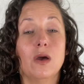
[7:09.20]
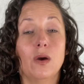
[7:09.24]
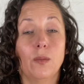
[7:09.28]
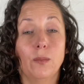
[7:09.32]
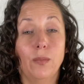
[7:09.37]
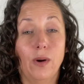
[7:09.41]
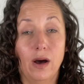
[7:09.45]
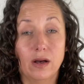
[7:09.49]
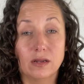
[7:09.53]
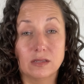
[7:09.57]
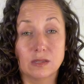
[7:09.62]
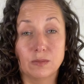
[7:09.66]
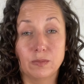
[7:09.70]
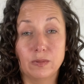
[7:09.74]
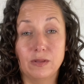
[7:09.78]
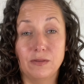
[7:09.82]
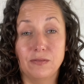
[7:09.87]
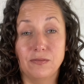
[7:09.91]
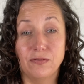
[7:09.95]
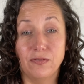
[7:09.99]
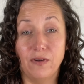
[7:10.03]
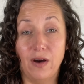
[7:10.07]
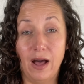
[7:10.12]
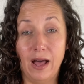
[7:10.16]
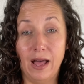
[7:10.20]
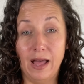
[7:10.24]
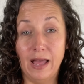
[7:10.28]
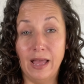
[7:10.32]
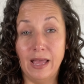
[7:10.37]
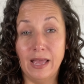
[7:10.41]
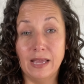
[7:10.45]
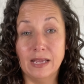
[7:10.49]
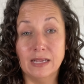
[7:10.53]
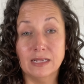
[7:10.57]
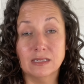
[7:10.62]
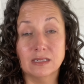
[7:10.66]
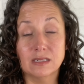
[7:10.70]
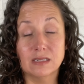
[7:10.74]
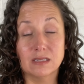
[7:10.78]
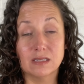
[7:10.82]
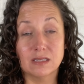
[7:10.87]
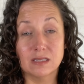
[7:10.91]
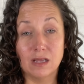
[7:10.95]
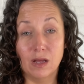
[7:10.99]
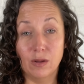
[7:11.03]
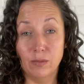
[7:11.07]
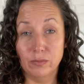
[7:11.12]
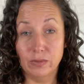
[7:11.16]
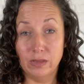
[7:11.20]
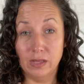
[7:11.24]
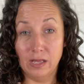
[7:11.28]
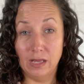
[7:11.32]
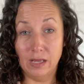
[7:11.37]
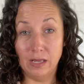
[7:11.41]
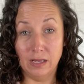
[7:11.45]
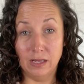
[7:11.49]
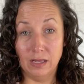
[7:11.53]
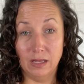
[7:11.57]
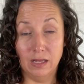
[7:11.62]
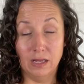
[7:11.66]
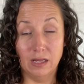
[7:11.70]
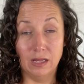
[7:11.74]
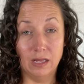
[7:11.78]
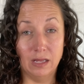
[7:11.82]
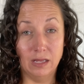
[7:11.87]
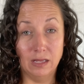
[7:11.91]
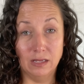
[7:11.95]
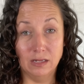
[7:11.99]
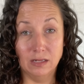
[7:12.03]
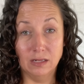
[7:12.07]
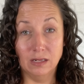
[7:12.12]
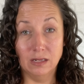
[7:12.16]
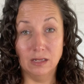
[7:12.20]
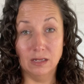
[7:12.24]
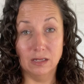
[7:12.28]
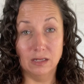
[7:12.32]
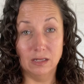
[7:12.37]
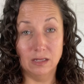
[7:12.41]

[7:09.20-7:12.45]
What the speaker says: possibly find something in